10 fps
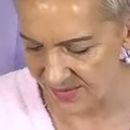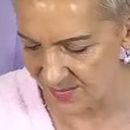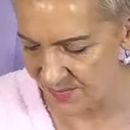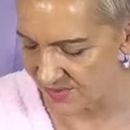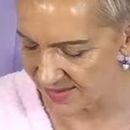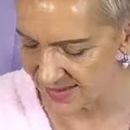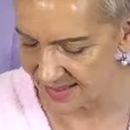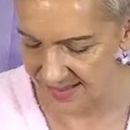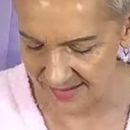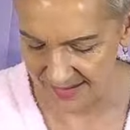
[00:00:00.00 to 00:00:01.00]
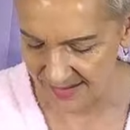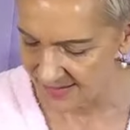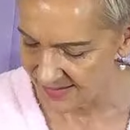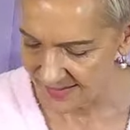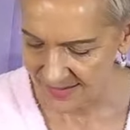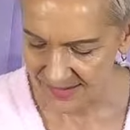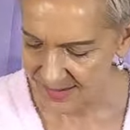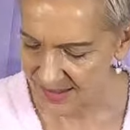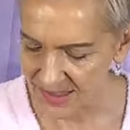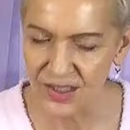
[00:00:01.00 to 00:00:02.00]
But Spirit's saying
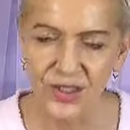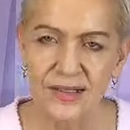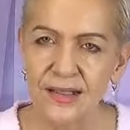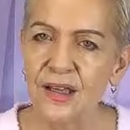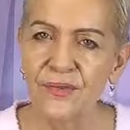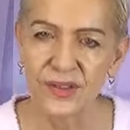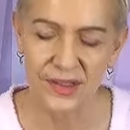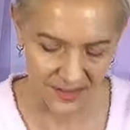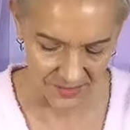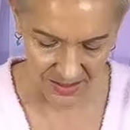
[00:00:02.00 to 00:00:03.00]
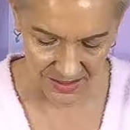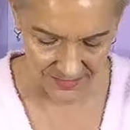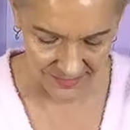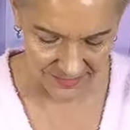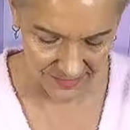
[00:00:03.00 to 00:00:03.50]
the energy's there for it to come in.